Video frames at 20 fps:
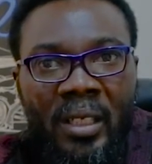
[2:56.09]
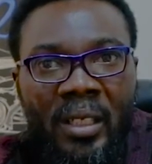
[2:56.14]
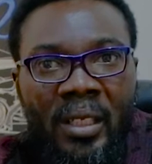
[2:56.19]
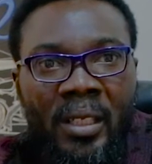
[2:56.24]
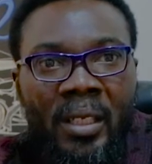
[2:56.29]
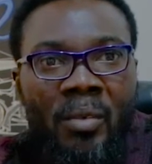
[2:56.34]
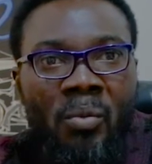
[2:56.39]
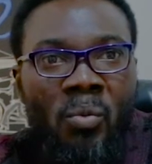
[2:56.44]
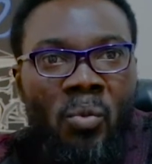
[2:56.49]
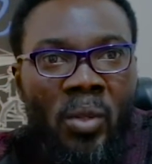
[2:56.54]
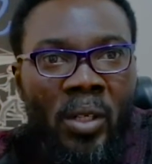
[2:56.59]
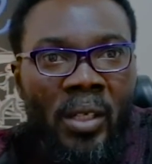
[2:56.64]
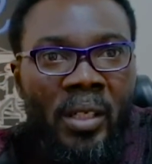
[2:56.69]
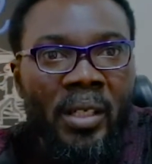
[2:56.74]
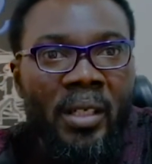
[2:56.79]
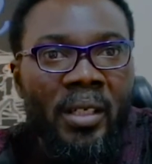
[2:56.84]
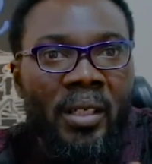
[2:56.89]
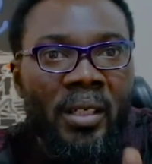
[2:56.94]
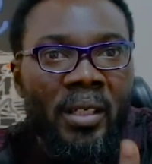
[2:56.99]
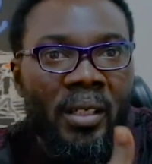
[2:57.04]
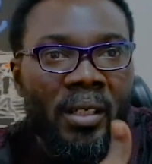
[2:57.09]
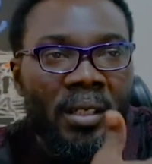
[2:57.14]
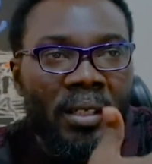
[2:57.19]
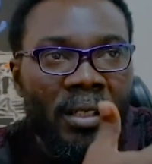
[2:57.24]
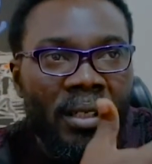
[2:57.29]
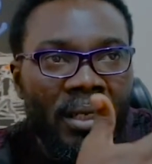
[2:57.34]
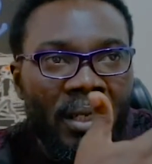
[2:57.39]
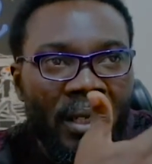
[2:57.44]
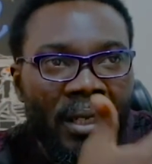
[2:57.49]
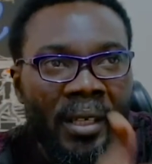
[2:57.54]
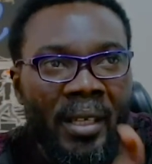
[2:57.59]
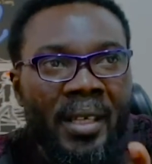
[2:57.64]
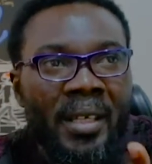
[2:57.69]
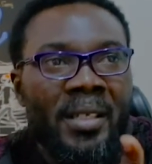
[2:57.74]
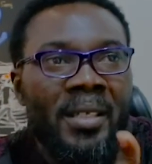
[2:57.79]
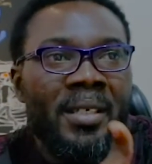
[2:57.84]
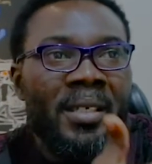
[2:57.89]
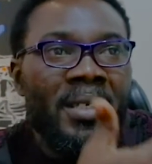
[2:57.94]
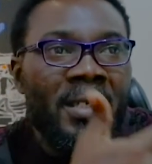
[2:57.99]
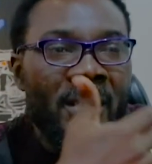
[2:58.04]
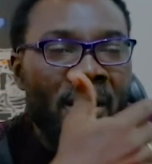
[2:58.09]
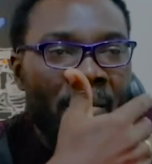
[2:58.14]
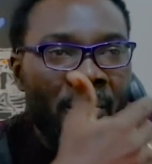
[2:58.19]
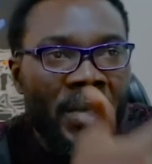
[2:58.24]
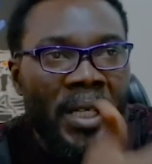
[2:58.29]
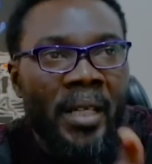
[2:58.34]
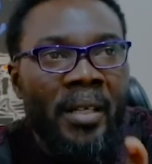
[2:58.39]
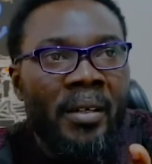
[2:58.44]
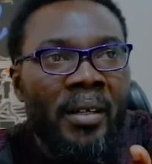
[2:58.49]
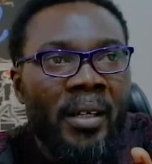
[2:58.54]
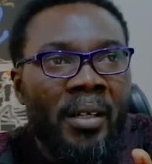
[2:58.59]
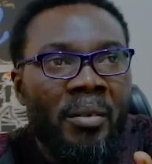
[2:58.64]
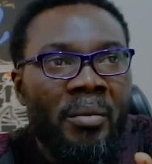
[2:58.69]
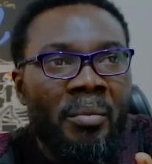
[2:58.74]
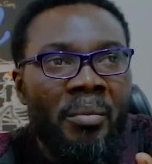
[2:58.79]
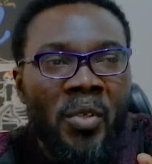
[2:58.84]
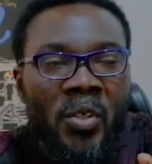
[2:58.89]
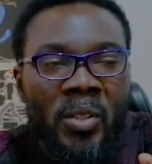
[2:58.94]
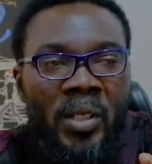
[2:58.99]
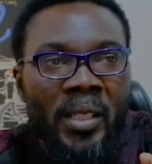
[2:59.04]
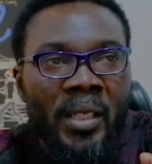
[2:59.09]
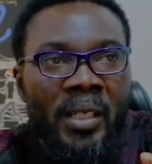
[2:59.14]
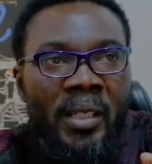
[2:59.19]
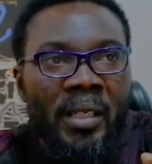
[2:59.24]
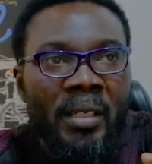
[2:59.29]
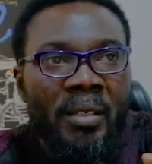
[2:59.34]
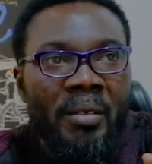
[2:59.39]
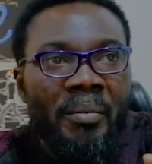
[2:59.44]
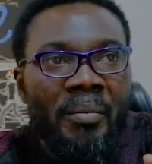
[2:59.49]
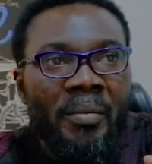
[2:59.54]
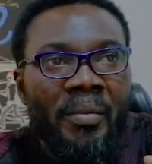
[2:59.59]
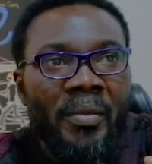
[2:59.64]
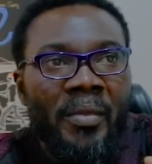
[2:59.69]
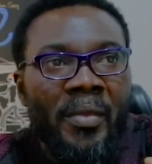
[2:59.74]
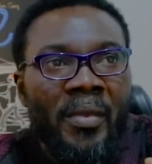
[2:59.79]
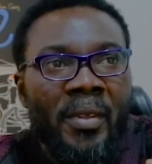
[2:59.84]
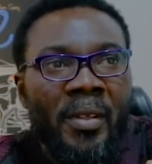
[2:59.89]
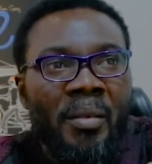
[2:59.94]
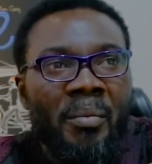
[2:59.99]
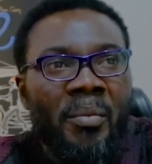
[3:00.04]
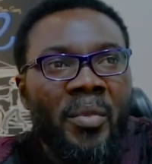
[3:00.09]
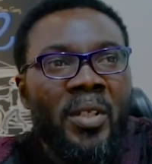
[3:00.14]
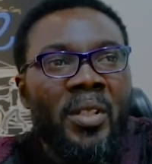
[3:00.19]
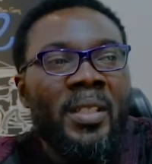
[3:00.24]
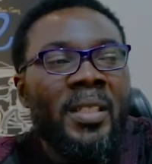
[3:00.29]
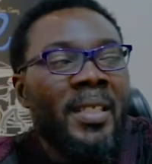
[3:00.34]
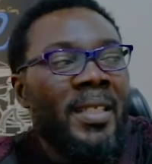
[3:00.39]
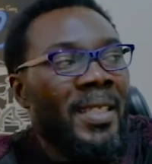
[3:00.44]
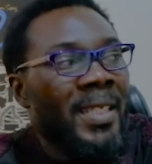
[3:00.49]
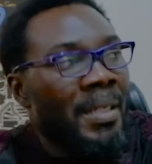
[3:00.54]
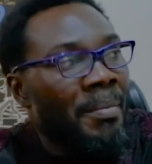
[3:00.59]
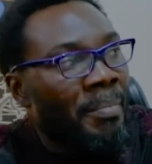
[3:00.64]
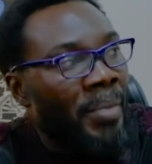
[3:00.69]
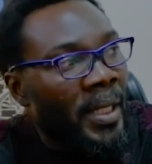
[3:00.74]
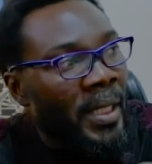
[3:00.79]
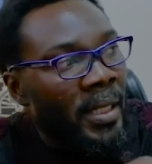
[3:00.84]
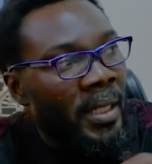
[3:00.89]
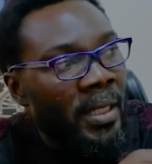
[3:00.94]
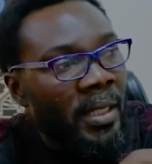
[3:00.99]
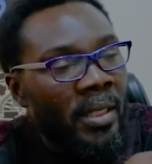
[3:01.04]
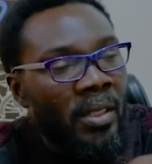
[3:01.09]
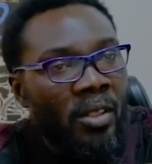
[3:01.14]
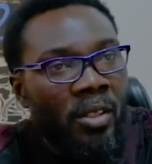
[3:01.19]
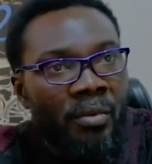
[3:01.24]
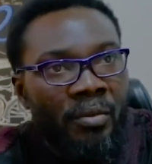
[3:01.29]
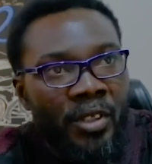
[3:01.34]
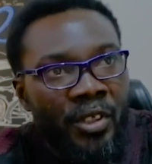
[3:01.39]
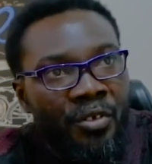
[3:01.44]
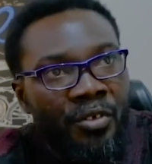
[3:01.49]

The work in it is the background mostly, but the simplicity of the